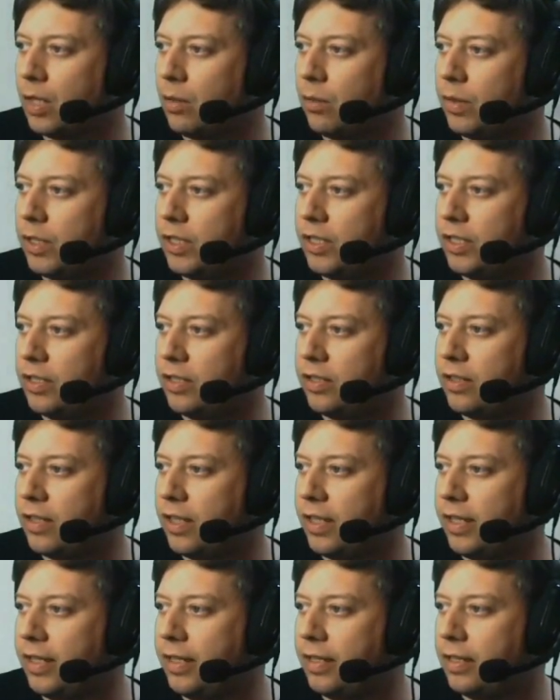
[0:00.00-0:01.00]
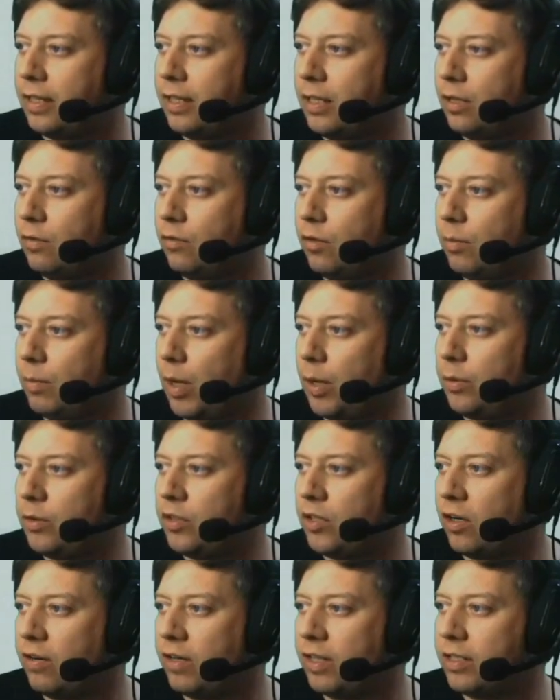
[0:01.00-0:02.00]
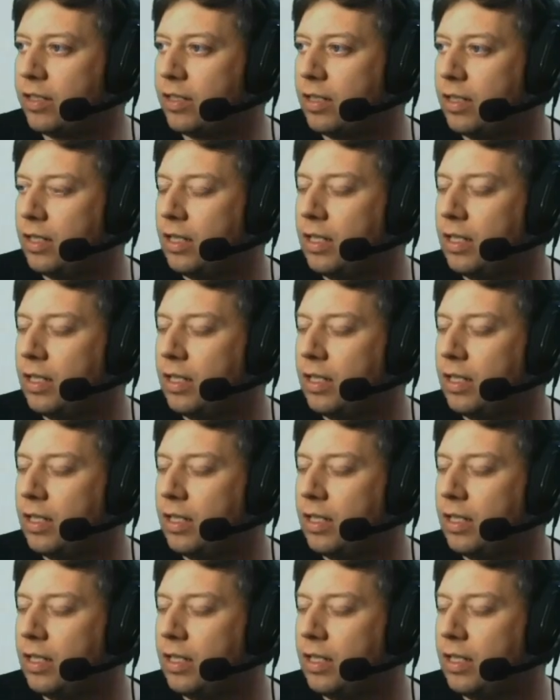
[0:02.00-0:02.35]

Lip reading: which is the remote turret.